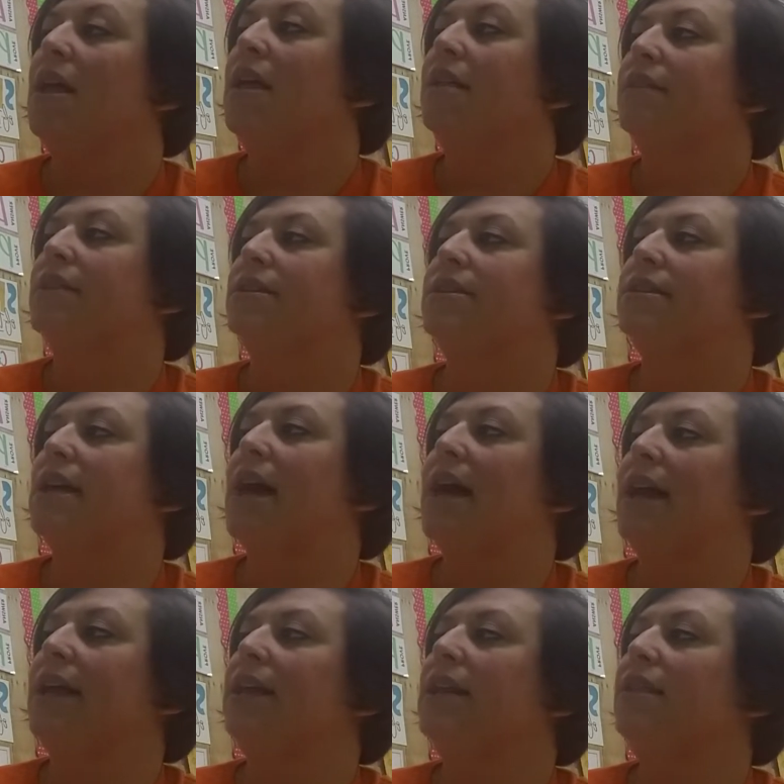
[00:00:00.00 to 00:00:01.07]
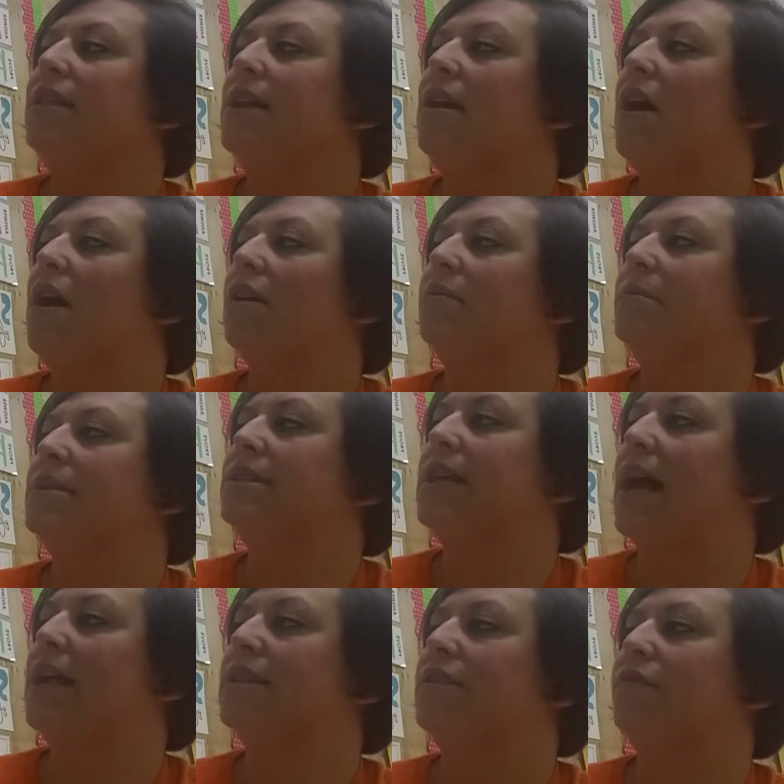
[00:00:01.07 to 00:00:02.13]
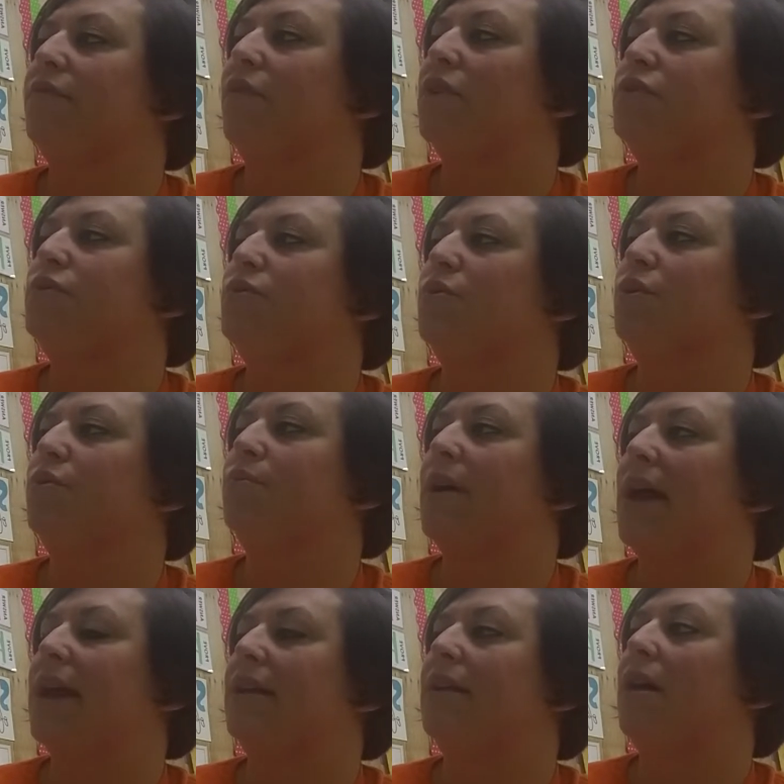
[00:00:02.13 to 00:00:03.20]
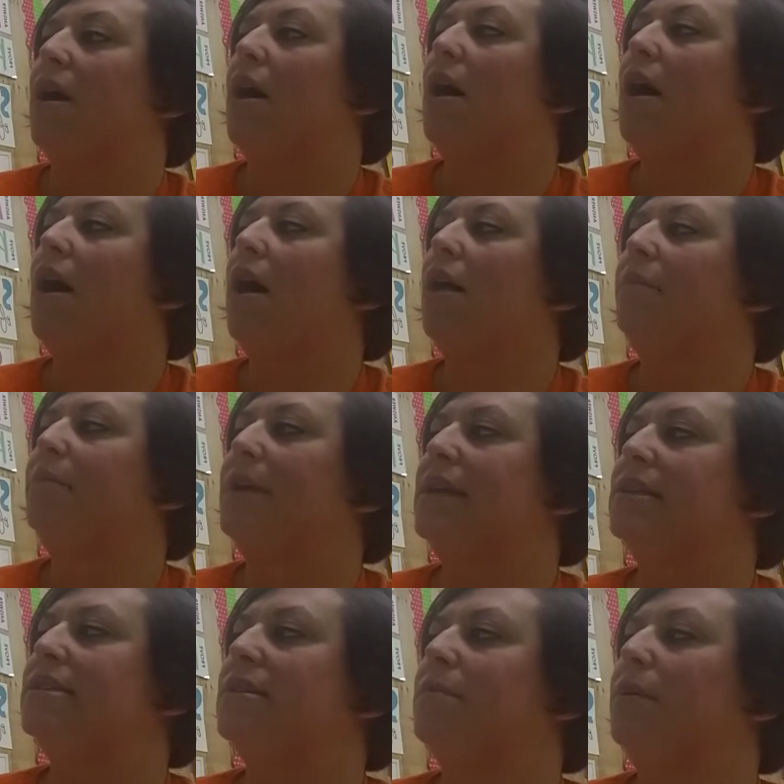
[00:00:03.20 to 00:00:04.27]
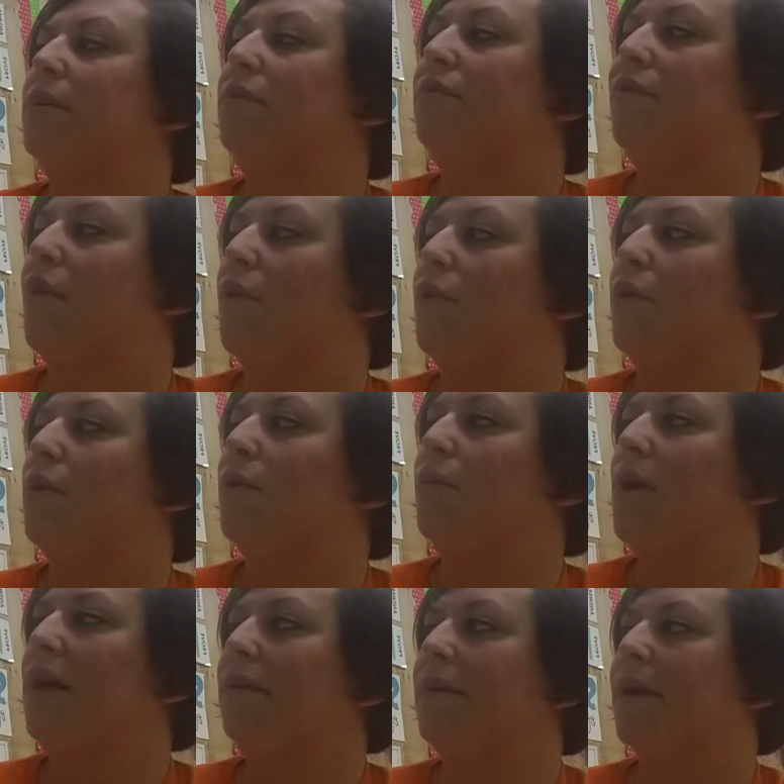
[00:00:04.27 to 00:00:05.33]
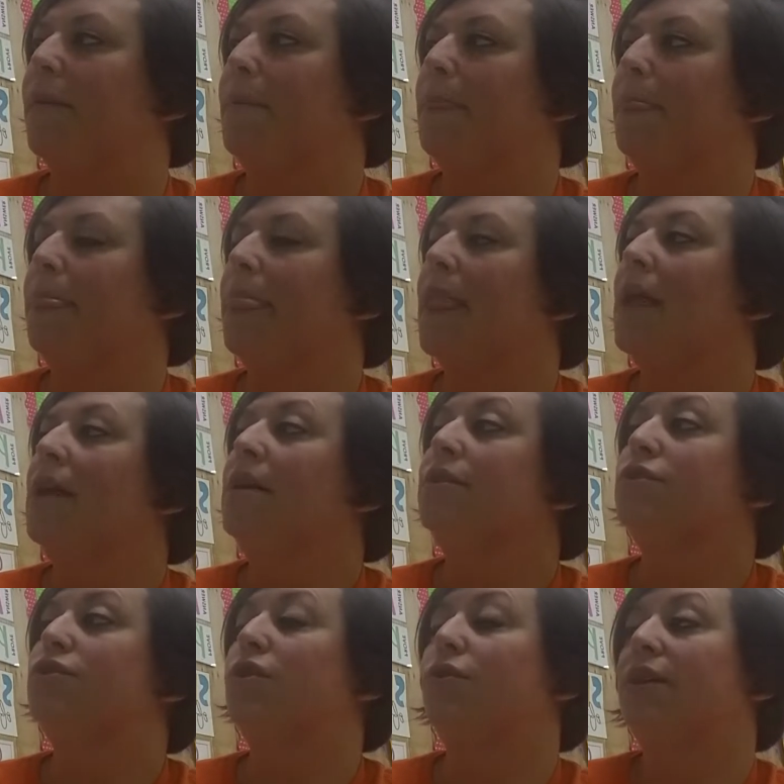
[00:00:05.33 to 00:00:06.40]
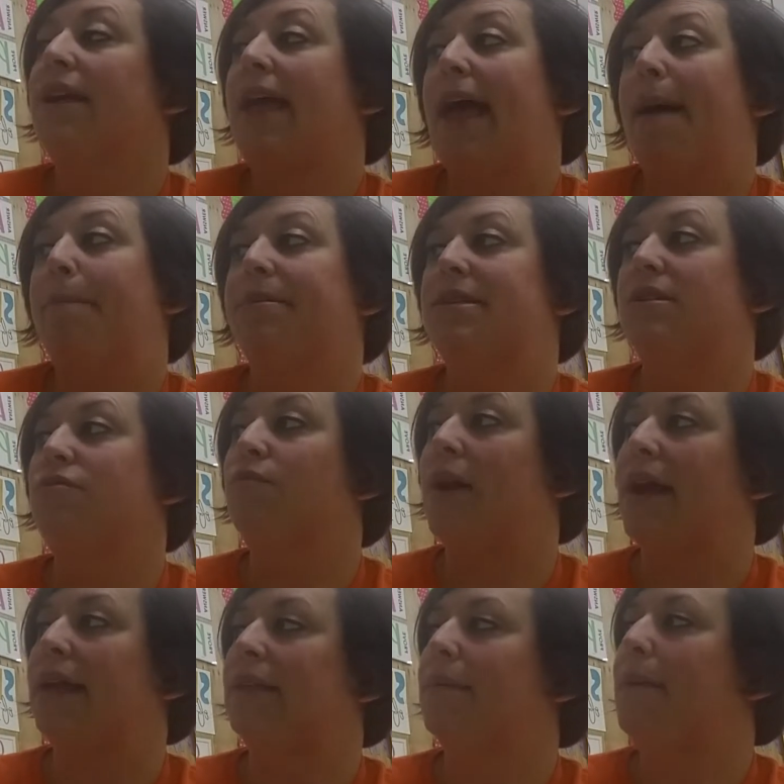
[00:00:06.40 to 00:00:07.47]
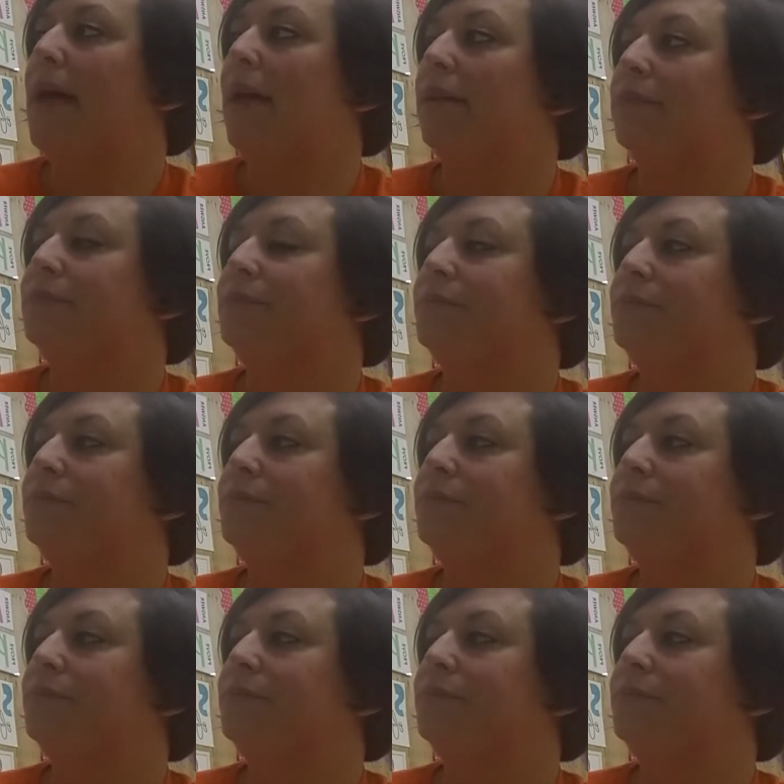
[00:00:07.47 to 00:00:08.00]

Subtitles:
The sign that hung beside the front door read, All peaceable folk welcome. So the captain rang the bell.